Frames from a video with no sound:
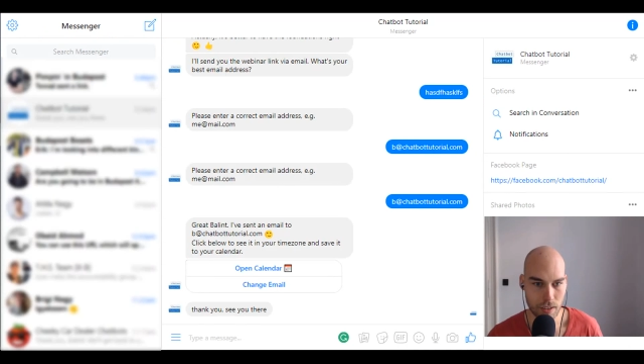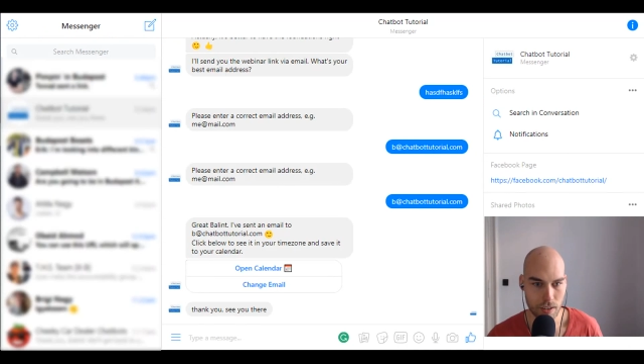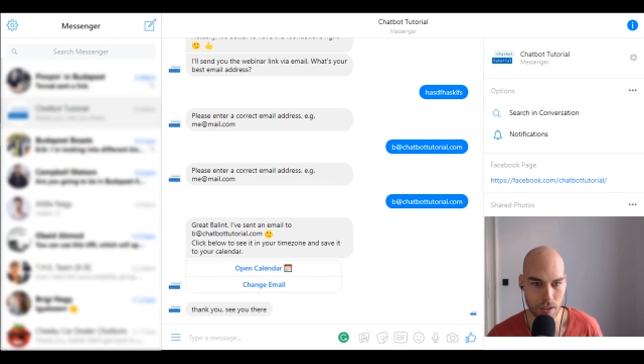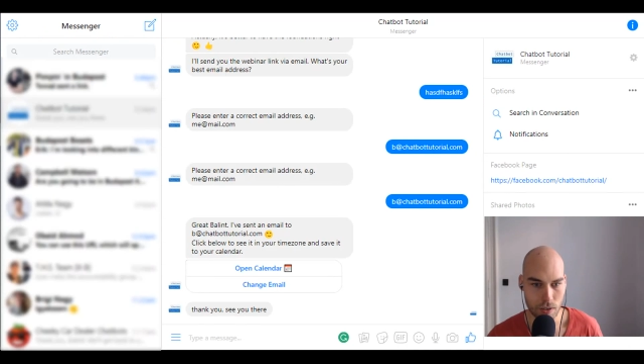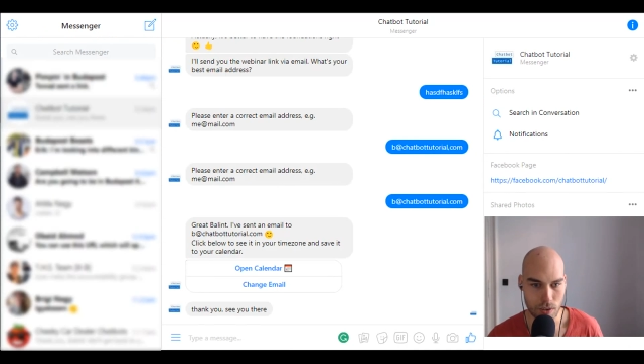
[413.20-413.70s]

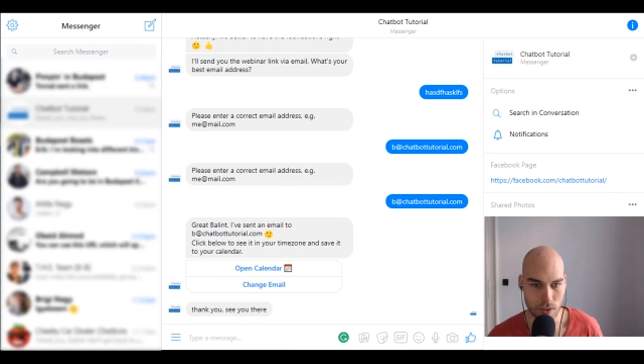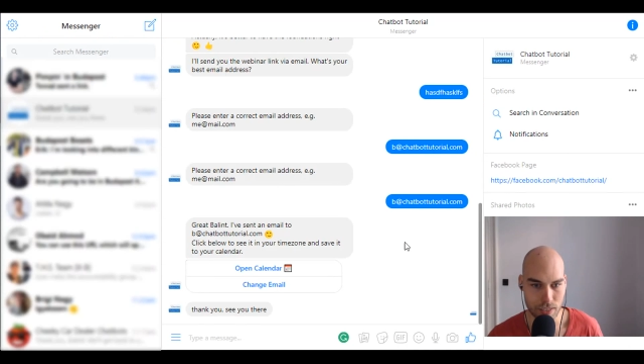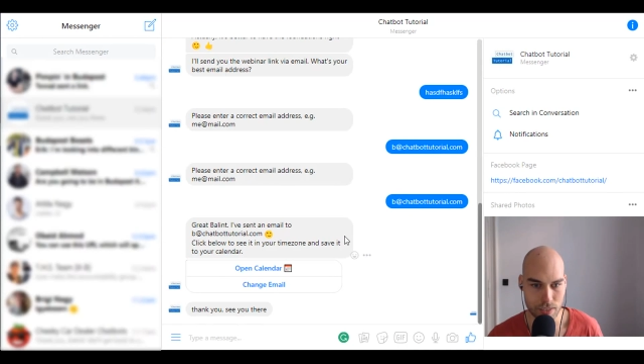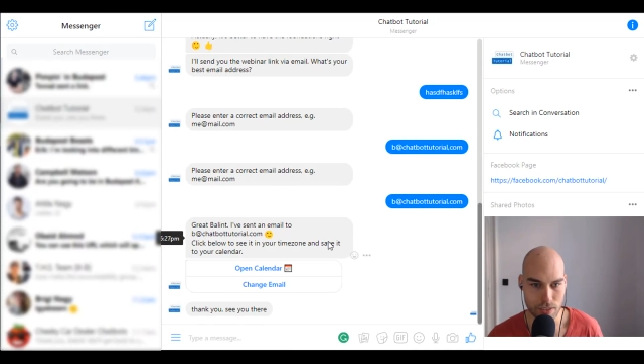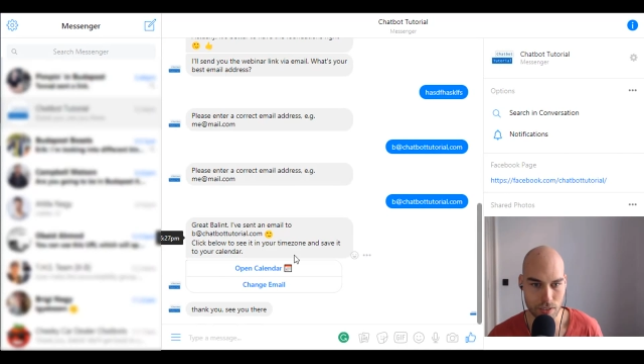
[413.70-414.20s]
Alright,
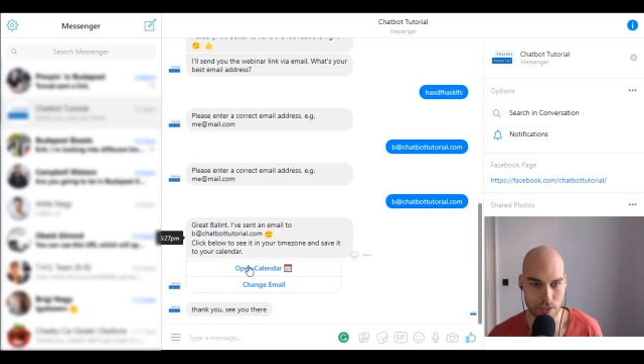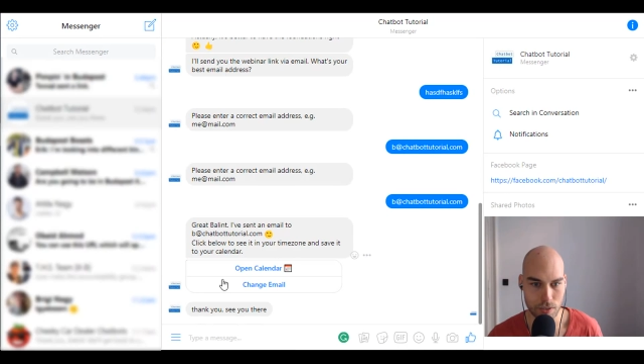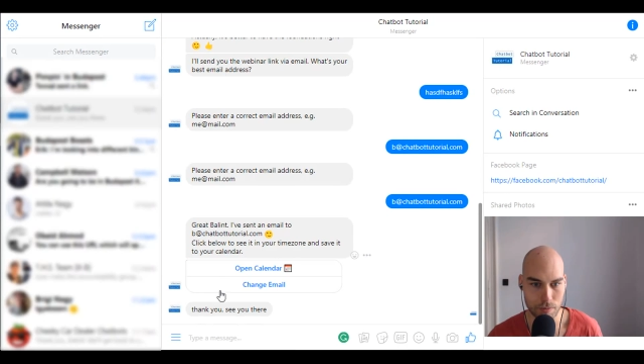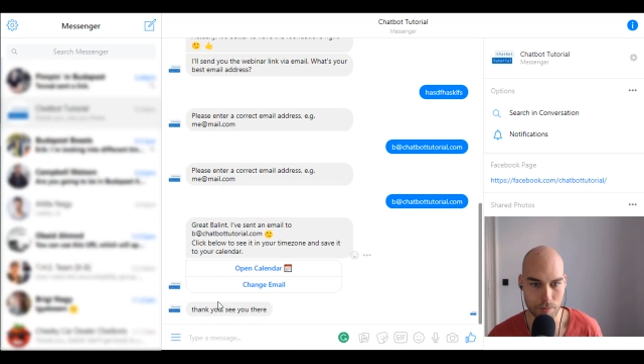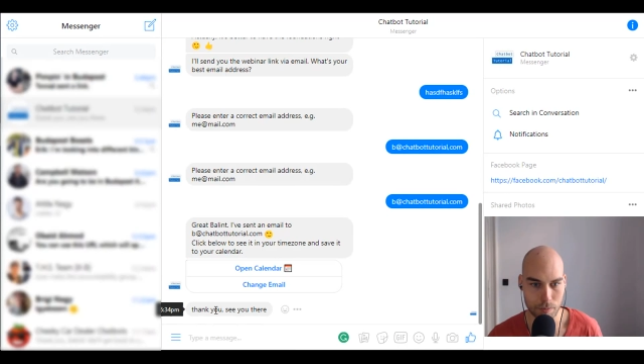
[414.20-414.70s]

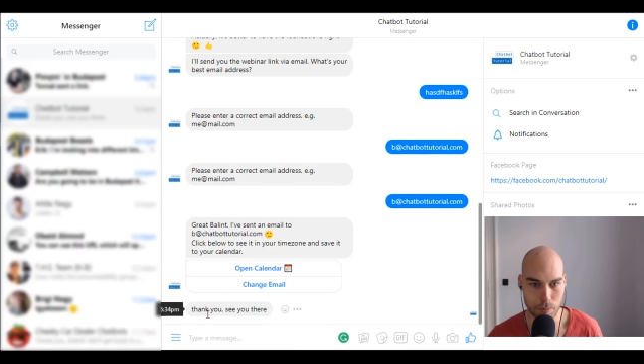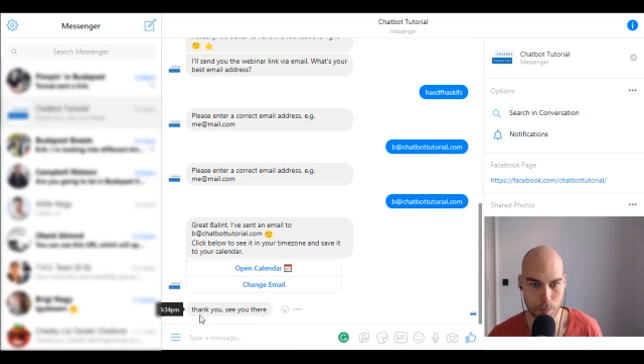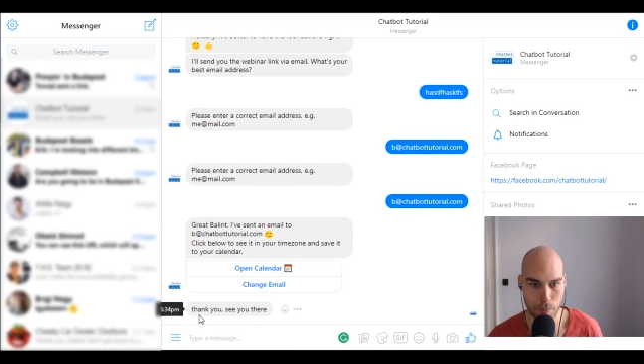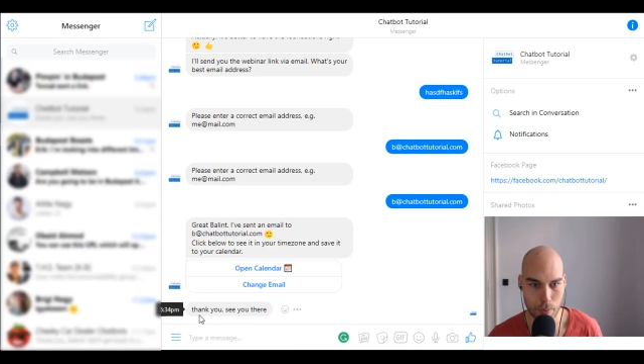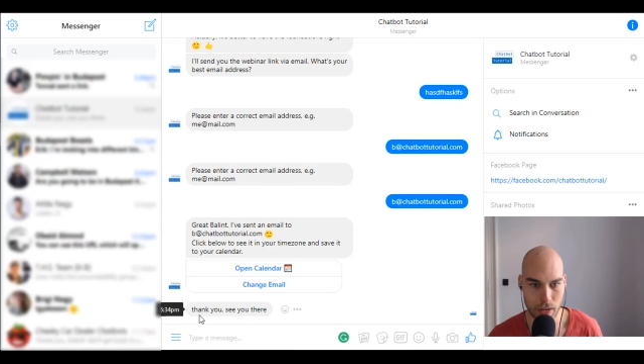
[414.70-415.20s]
so
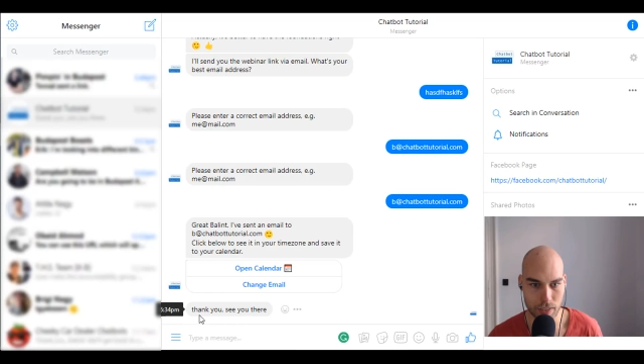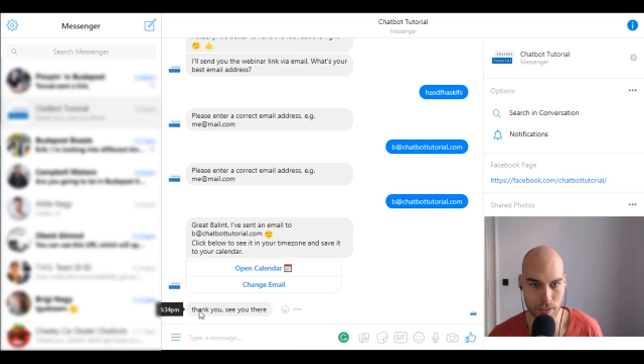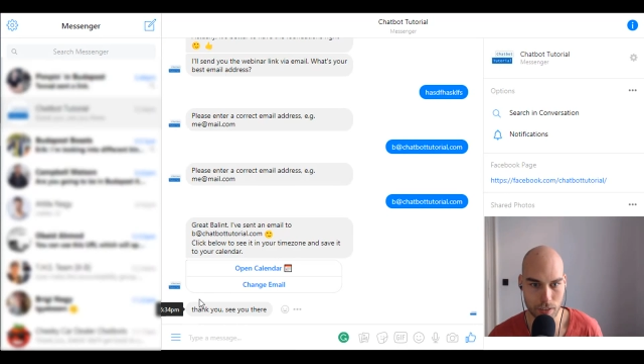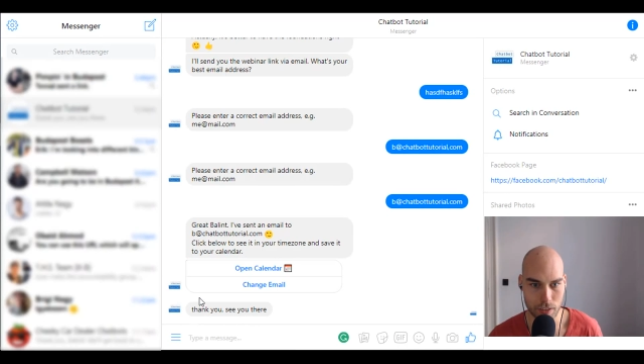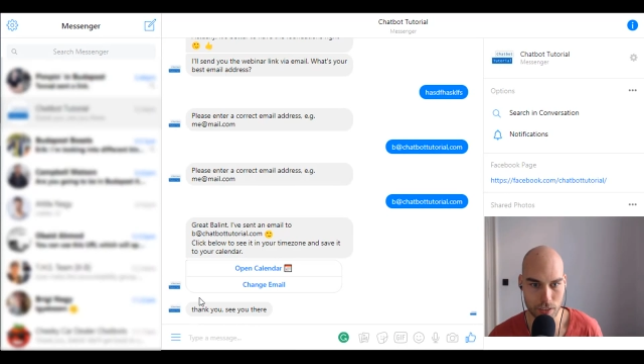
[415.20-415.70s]
back,
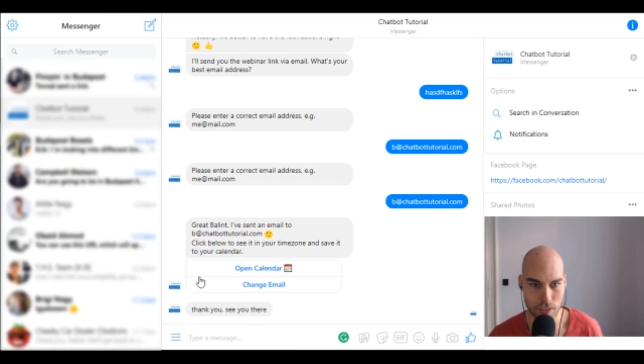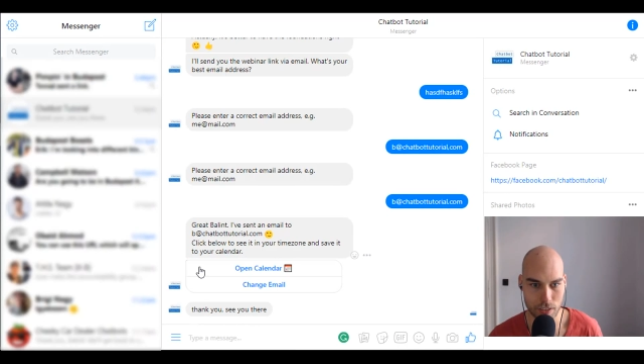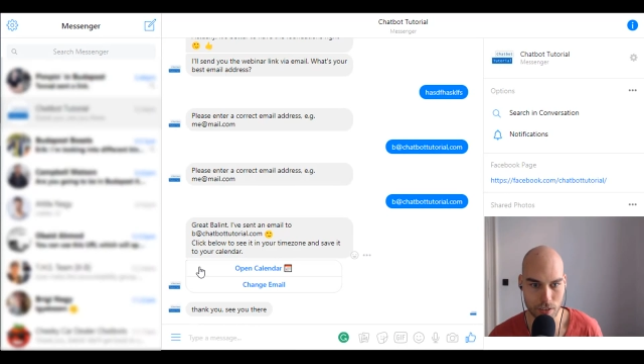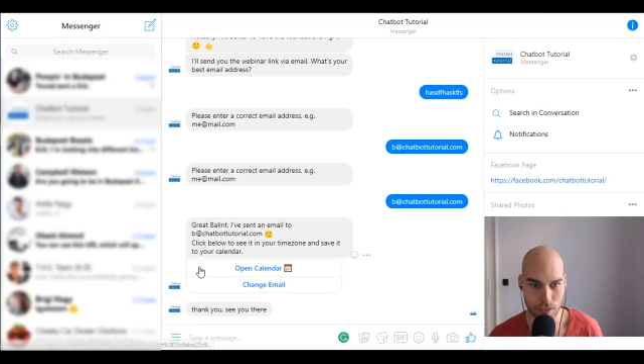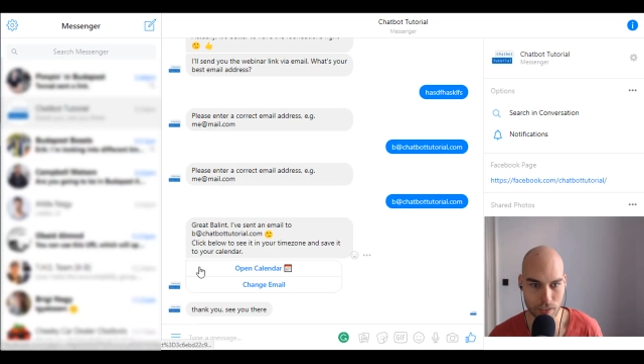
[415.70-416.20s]
I uh, just
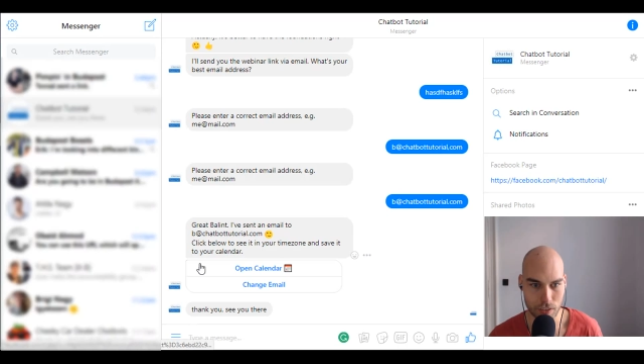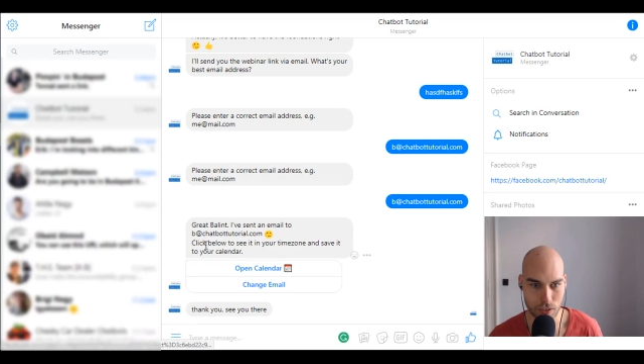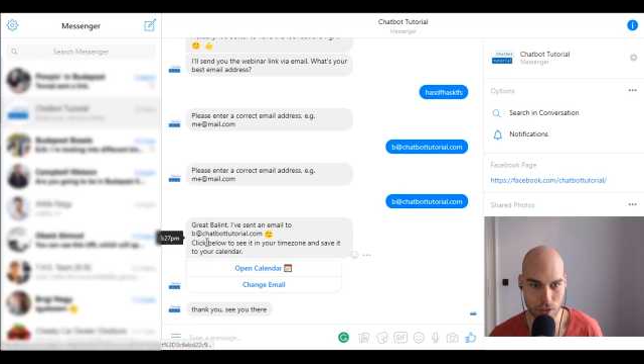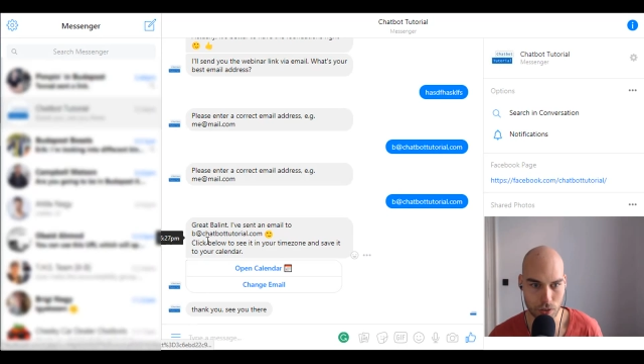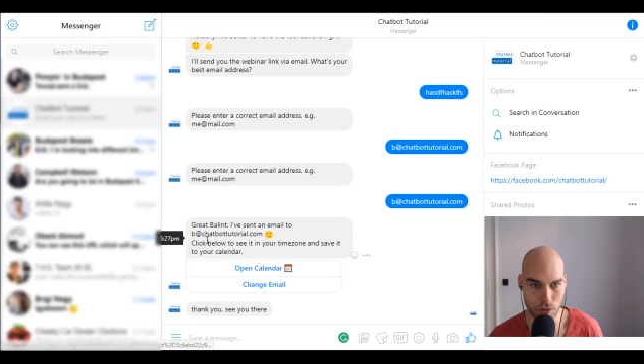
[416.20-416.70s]
uh, wanted to
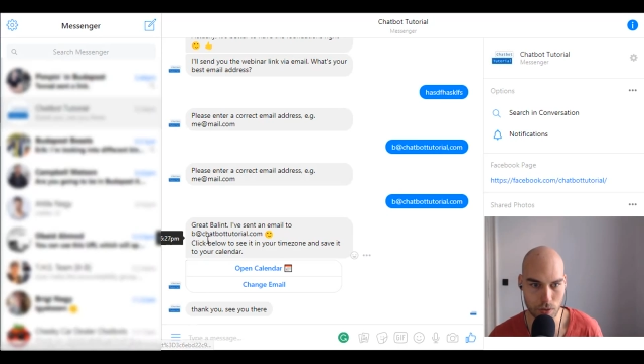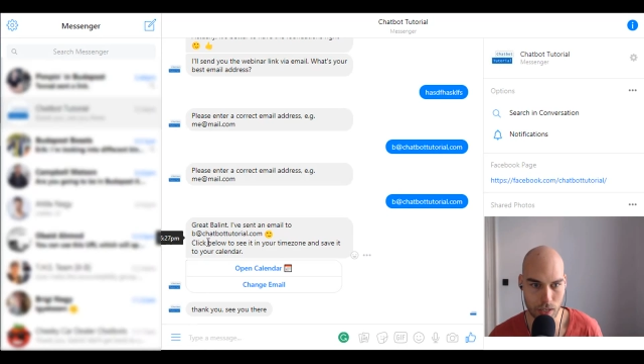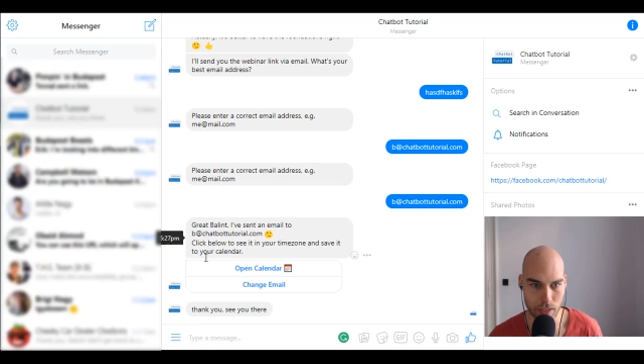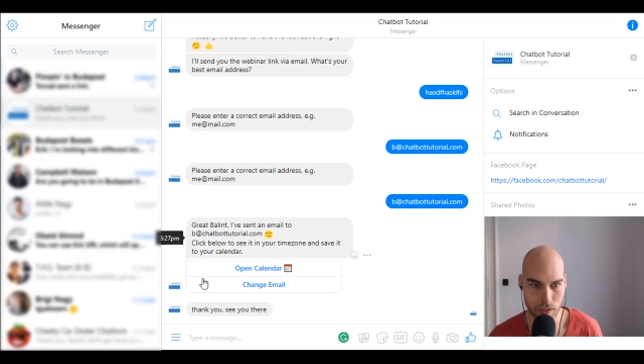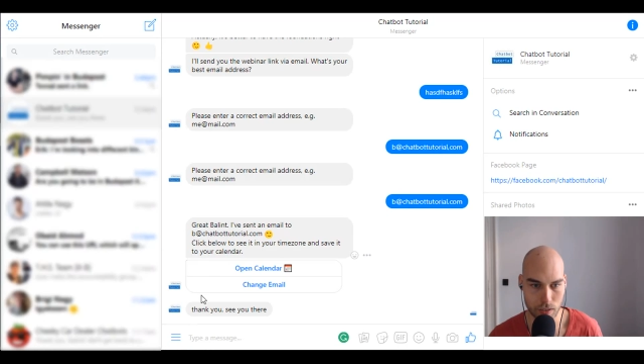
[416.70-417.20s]
show you
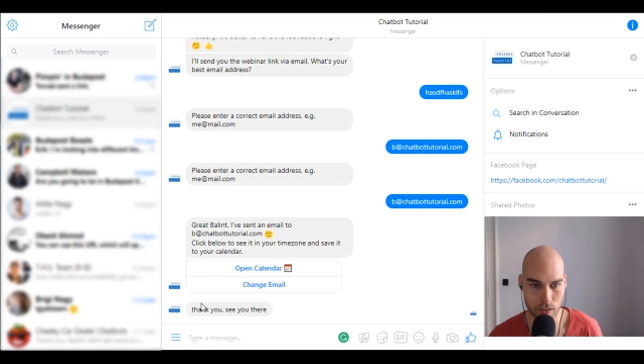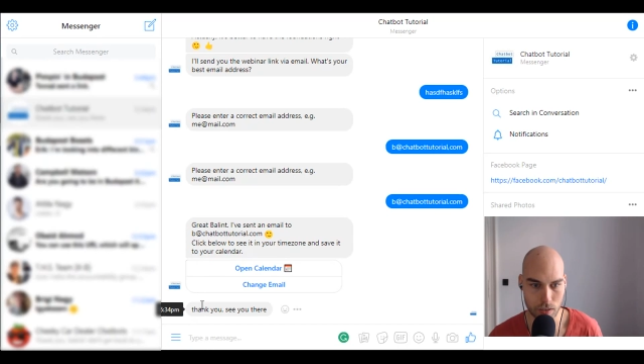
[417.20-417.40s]
like uh,